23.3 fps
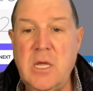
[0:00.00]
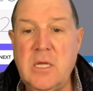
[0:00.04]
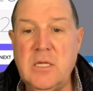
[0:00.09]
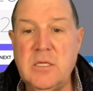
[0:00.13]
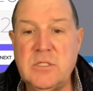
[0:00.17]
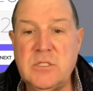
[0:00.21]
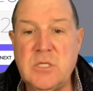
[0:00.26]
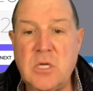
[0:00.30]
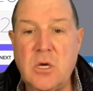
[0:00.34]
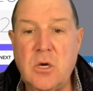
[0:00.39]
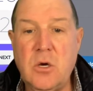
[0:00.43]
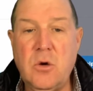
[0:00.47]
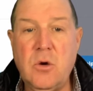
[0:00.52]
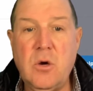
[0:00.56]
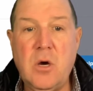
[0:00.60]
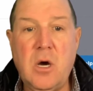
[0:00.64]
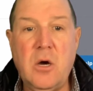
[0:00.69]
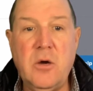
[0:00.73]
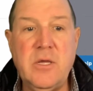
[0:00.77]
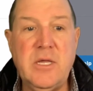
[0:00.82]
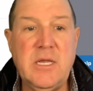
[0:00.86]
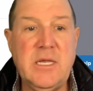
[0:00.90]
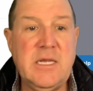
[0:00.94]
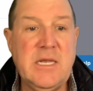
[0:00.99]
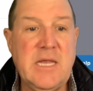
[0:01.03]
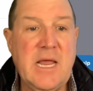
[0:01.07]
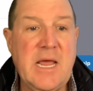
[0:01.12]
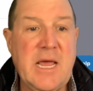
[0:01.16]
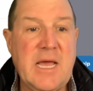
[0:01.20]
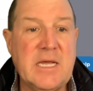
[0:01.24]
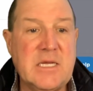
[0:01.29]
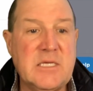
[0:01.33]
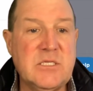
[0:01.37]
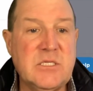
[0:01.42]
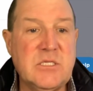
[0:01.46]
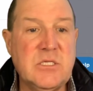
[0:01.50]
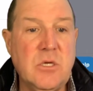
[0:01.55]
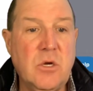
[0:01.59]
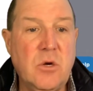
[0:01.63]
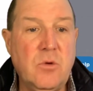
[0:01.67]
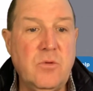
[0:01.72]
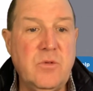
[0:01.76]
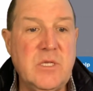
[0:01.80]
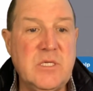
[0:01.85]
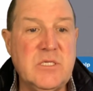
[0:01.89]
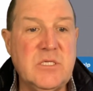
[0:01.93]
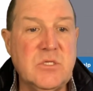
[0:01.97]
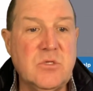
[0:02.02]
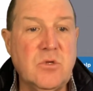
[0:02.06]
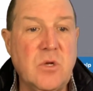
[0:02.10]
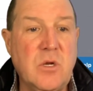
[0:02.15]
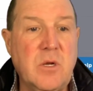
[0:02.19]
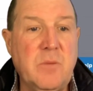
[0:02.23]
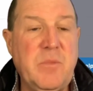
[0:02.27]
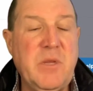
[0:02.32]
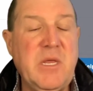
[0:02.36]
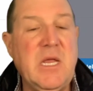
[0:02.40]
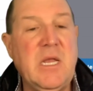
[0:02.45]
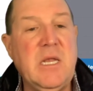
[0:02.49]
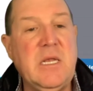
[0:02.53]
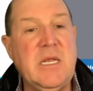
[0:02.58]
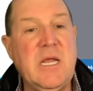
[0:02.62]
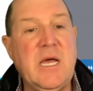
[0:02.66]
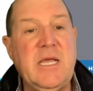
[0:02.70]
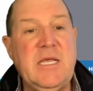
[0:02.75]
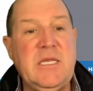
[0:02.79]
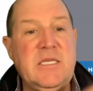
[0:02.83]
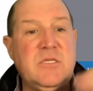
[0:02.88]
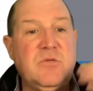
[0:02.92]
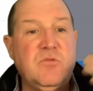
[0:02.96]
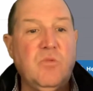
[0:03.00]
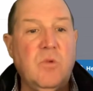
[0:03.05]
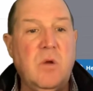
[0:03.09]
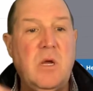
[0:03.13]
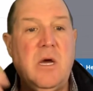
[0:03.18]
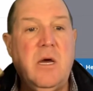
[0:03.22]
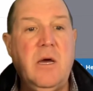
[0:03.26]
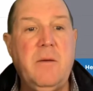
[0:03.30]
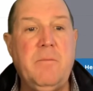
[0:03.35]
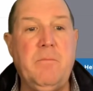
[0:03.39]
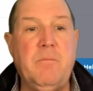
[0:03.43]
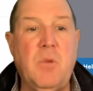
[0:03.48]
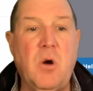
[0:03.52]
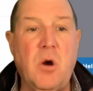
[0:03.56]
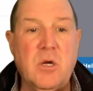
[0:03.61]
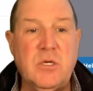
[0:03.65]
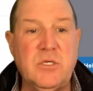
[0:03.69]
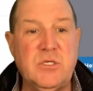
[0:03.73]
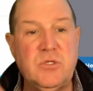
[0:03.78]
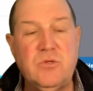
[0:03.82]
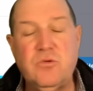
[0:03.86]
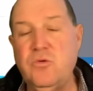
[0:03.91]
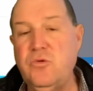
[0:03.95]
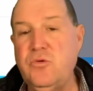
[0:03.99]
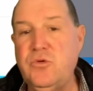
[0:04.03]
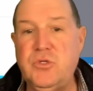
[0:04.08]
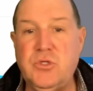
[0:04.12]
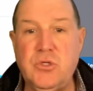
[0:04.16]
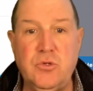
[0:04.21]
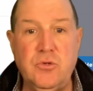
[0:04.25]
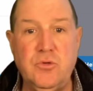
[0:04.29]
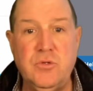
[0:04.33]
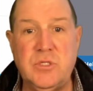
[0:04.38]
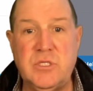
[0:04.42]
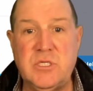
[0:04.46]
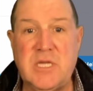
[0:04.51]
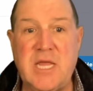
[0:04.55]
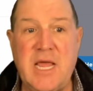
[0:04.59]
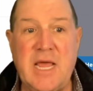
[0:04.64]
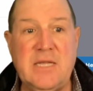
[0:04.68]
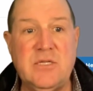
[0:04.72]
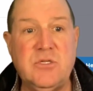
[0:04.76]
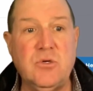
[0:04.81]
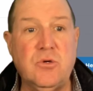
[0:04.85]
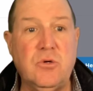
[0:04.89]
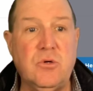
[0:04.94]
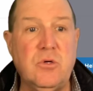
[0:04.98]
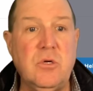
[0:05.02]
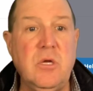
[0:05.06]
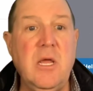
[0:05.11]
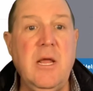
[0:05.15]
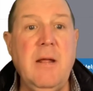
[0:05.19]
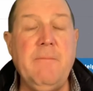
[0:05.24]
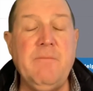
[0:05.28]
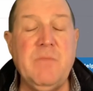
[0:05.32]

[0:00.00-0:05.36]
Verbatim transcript: So I'll hit next. So this is going to be a nice March through June schedule.